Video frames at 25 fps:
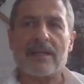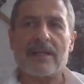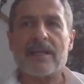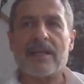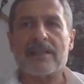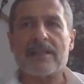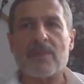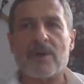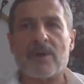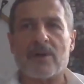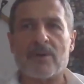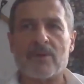
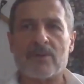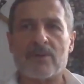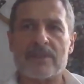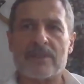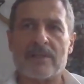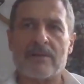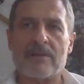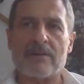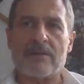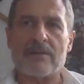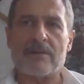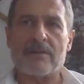it's again
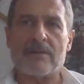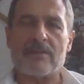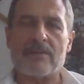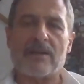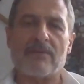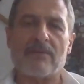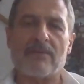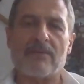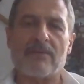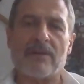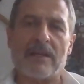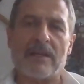about
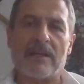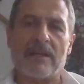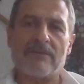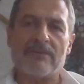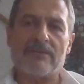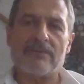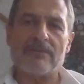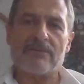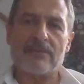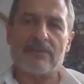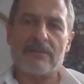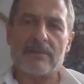my
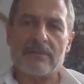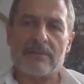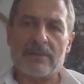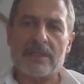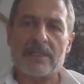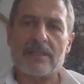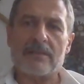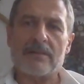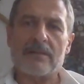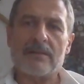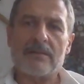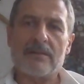wife,
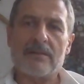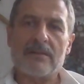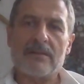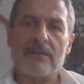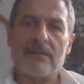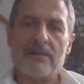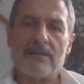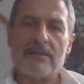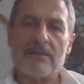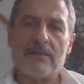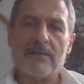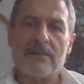
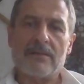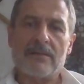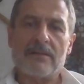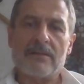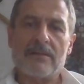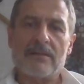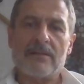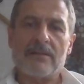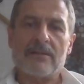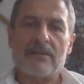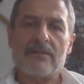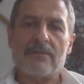when
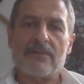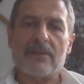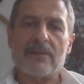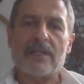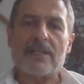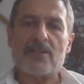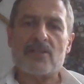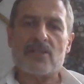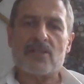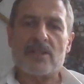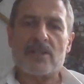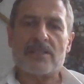
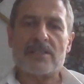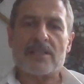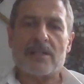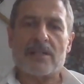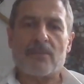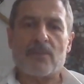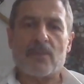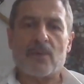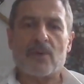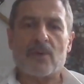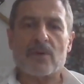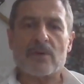
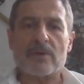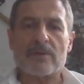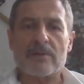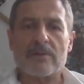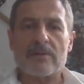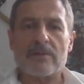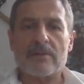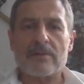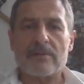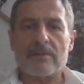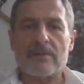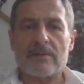she
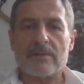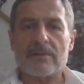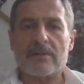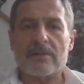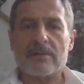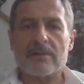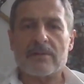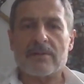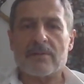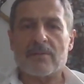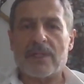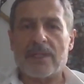support
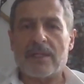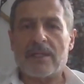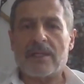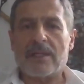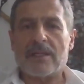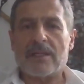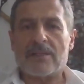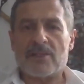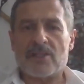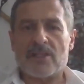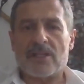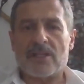
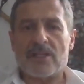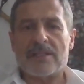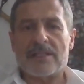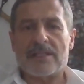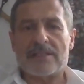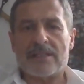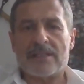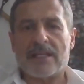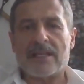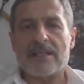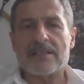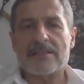me
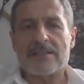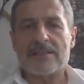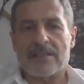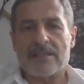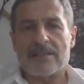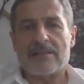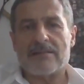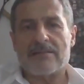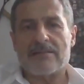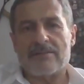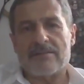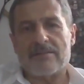and she
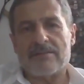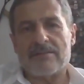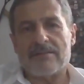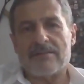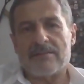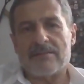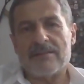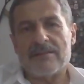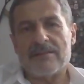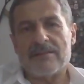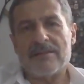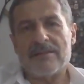understands that
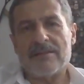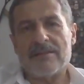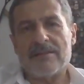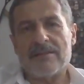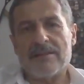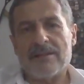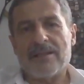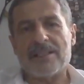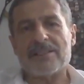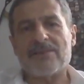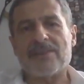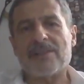
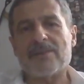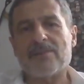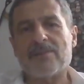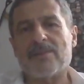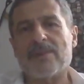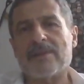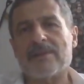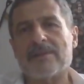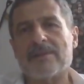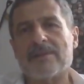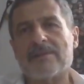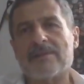
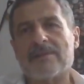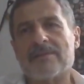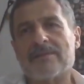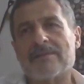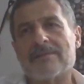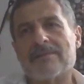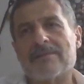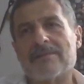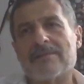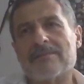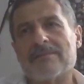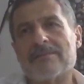it will
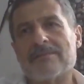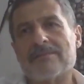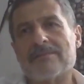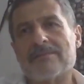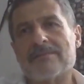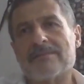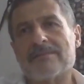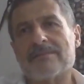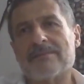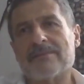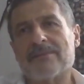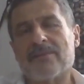be
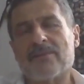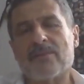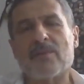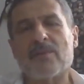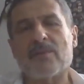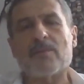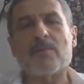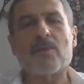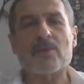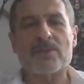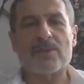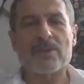
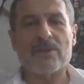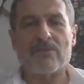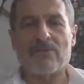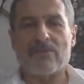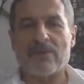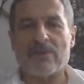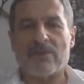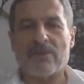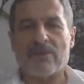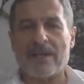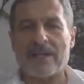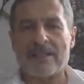for
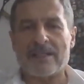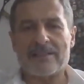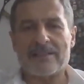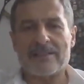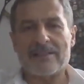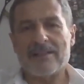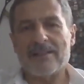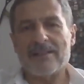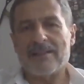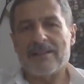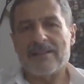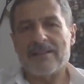both of
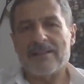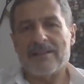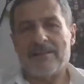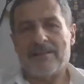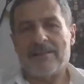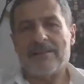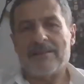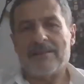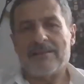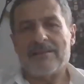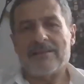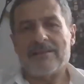us.
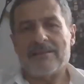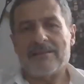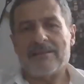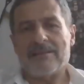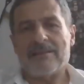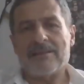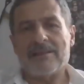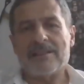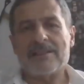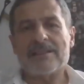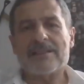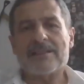
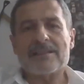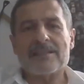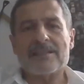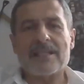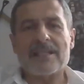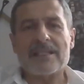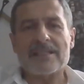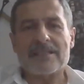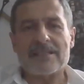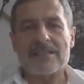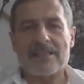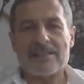
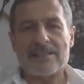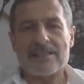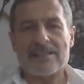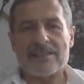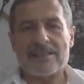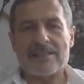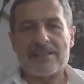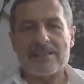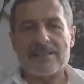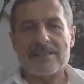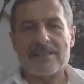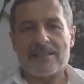It
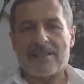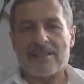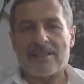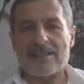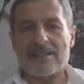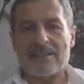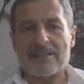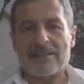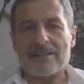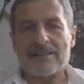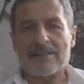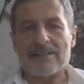
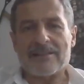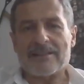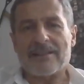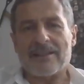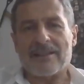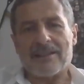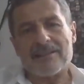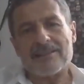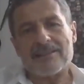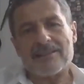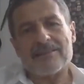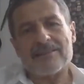necessary,
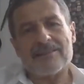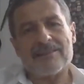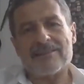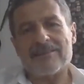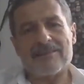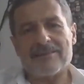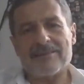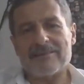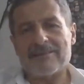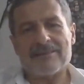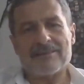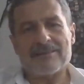
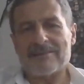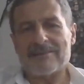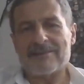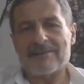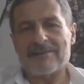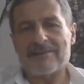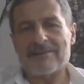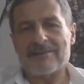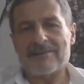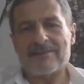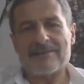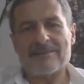and
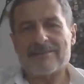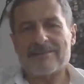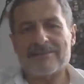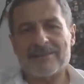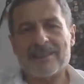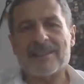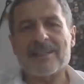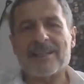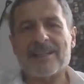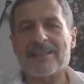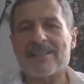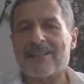
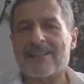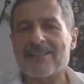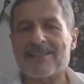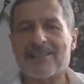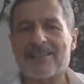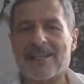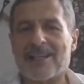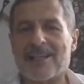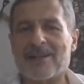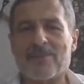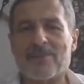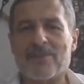
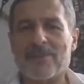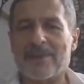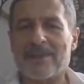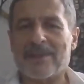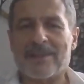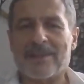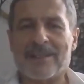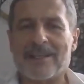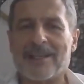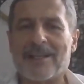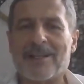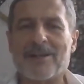again,
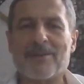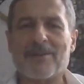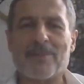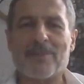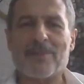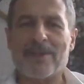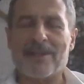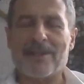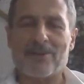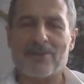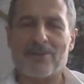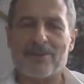it helped
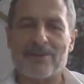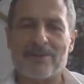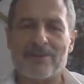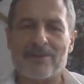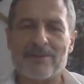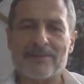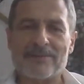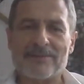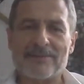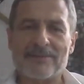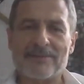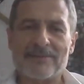me
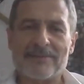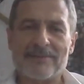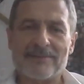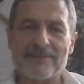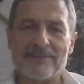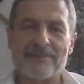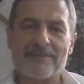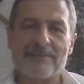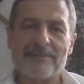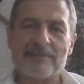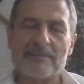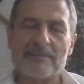a lot.